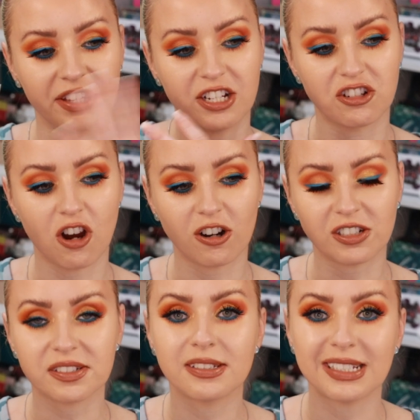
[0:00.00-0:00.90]
The
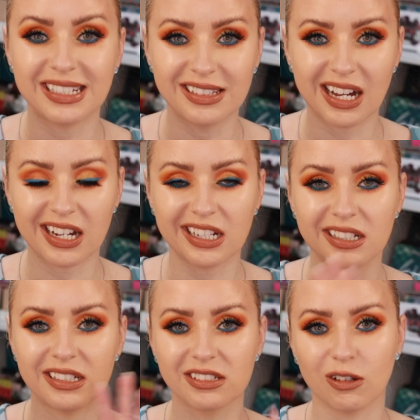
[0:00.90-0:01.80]
Tarte Sea line
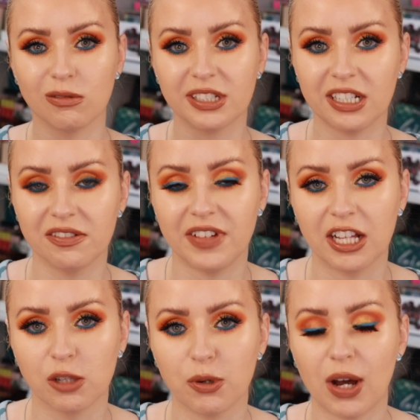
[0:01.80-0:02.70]
is only
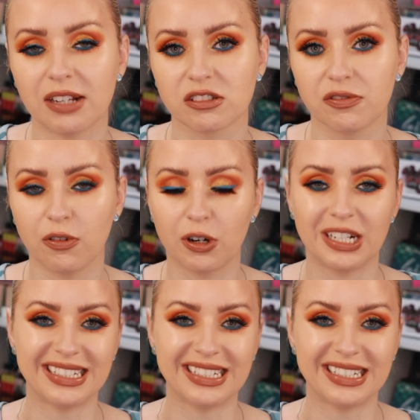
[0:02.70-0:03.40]
available at Sephora.